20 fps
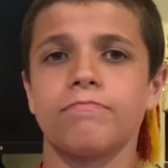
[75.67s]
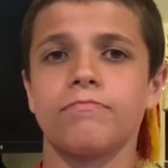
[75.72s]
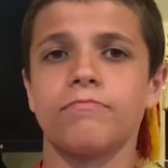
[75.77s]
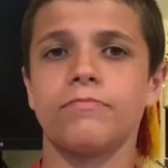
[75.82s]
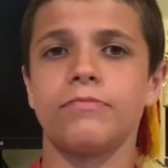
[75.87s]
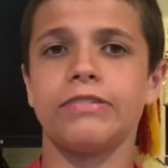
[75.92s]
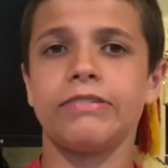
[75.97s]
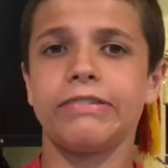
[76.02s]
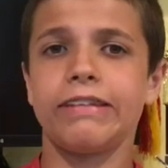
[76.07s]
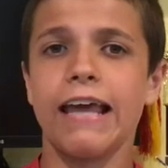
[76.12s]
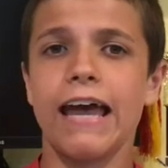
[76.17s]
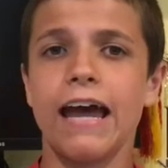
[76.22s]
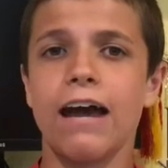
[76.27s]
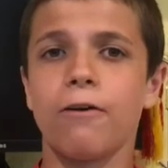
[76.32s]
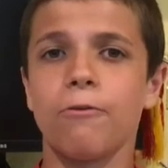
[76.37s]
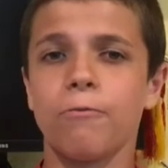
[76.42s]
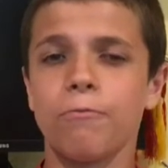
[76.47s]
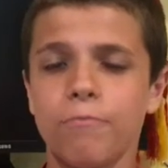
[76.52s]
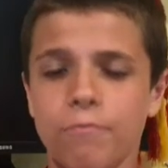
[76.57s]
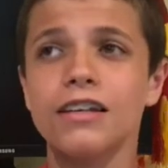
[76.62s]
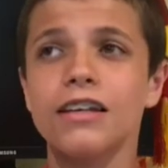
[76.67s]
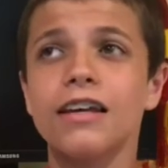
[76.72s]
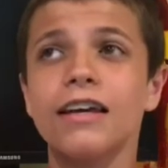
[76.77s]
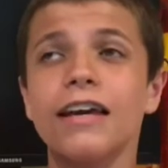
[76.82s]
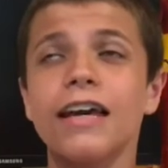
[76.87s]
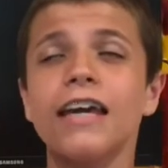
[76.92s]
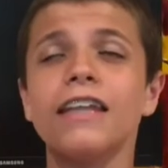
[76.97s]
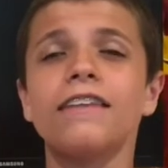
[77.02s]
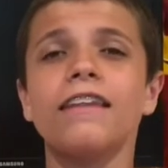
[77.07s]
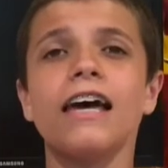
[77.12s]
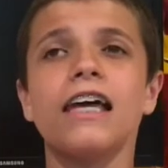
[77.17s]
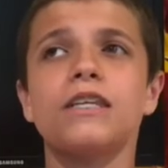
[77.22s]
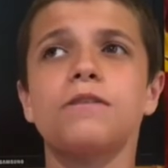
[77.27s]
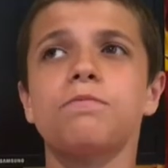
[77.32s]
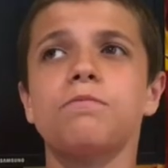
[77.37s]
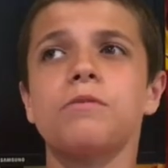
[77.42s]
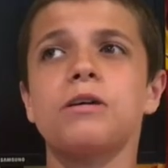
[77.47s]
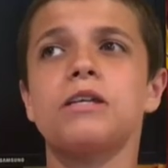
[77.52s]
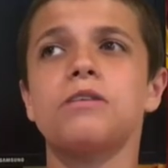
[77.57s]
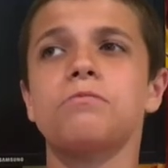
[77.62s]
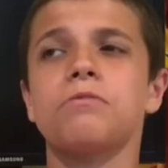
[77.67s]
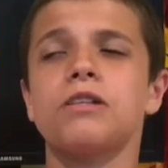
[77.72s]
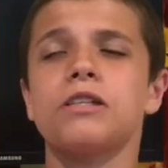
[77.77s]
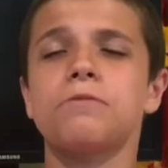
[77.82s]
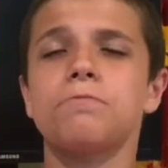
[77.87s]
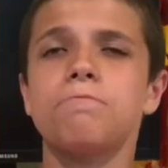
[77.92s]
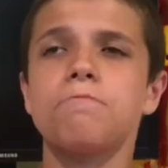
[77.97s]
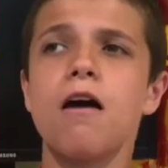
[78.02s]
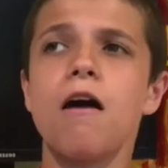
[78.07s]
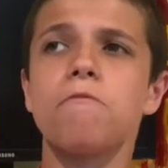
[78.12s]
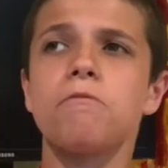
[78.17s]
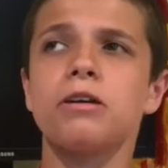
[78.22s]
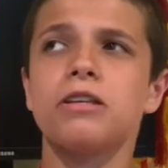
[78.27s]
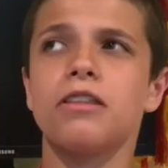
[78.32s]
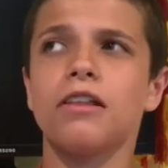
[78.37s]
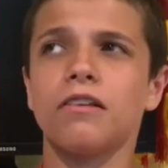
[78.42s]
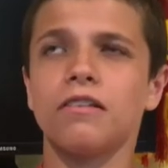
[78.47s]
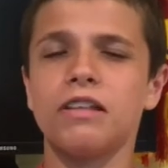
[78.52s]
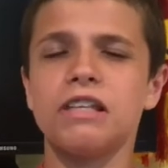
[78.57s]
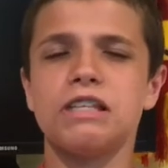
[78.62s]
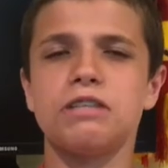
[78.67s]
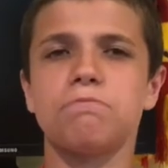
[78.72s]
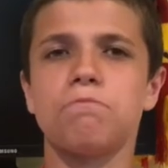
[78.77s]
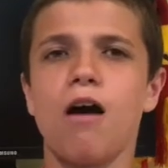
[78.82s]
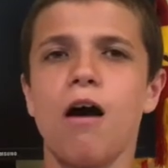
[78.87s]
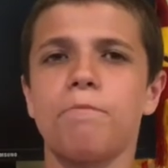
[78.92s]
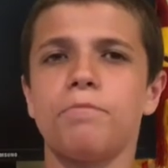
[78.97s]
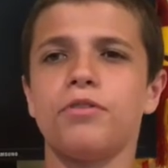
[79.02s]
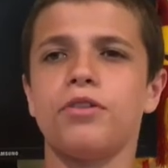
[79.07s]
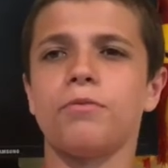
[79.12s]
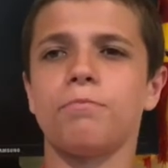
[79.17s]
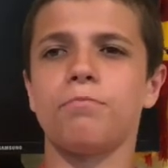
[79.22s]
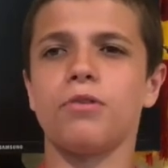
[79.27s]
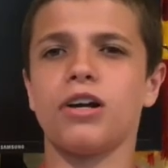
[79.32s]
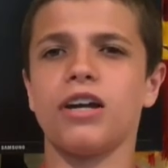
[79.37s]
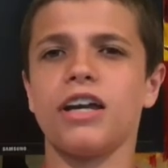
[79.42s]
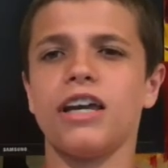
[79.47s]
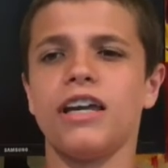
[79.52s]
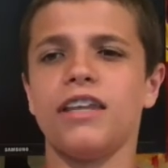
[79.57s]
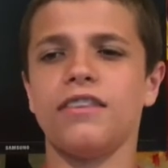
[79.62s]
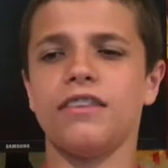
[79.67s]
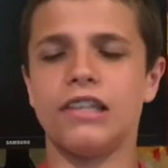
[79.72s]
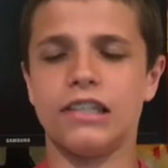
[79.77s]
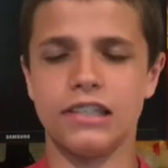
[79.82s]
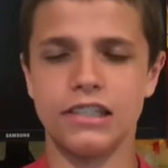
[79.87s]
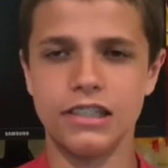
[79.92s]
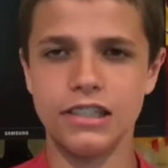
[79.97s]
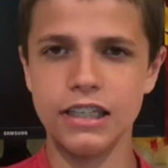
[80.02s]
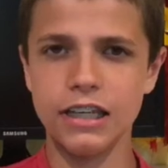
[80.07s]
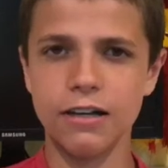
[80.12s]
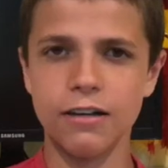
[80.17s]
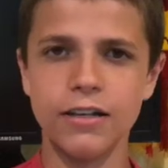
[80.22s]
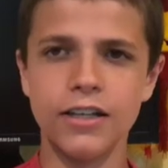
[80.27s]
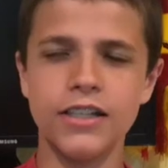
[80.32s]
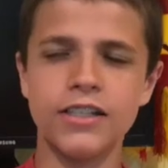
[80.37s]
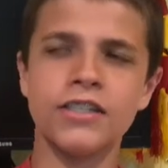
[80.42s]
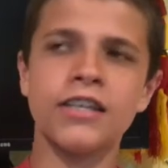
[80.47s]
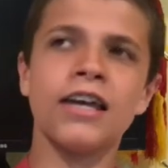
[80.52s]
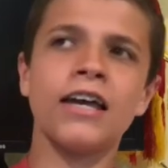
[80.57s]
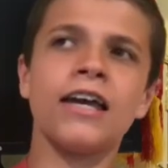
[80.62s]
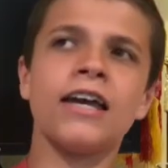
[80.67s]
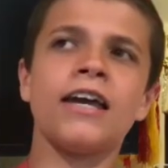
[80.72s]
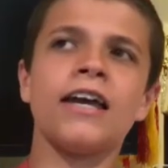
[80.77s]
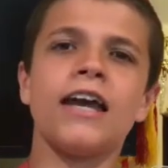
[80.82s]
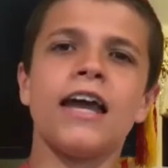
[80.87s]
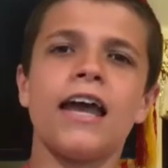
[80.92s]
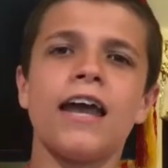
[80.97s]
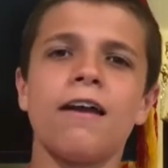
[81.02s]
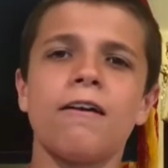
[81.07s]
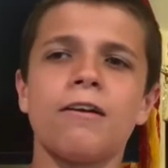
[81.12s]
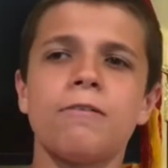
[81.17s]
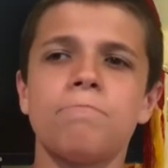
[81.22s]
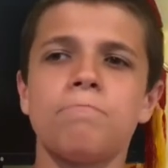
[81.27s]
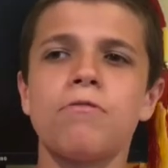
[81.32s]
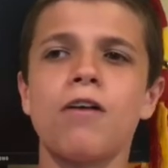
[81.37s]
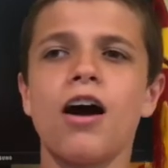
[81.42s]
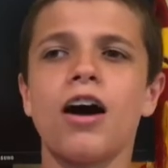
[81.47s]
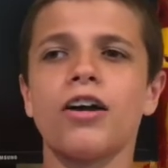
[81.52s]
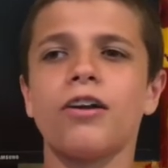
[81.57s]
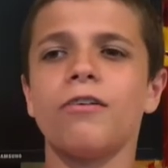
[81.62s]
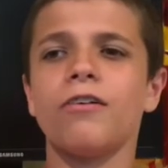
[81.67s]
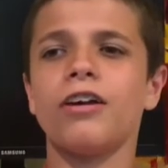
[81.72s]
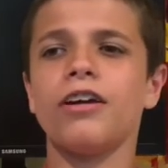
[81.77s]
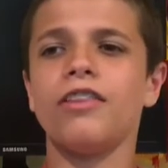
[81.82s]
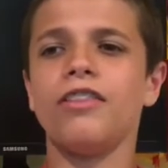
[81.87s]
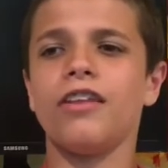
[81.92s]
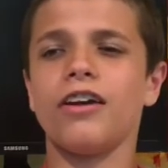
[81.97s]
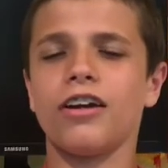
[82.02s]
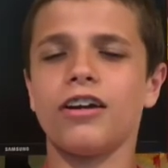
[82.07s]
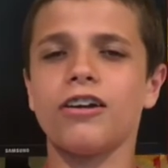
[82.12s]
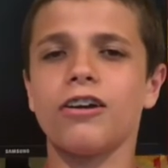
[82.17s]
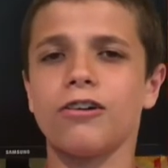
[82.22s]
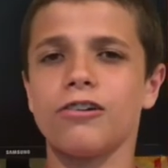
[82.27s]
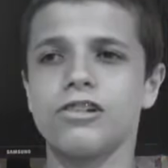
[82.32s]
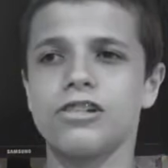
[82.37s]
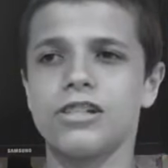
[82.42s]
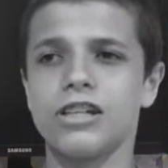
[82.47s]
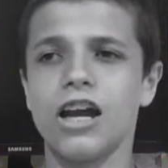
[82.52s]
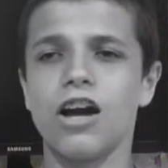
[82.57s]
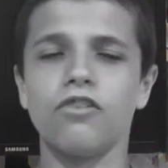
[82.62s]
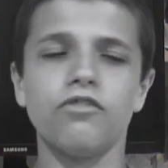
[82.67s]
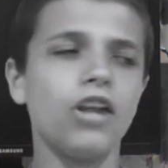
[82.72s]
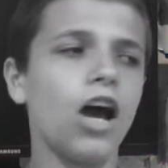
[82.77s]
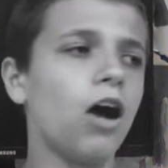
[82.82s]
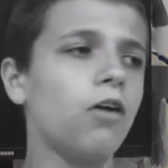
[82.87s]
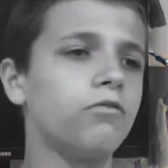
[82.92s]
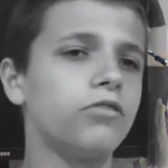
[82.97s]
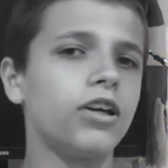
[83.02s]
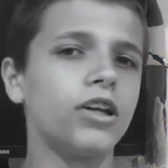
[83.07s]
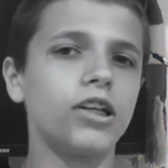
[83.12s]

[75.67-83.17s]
Now, in last place, what is probably the least popular book in the series, Harry Potter and the Cursed Child. No.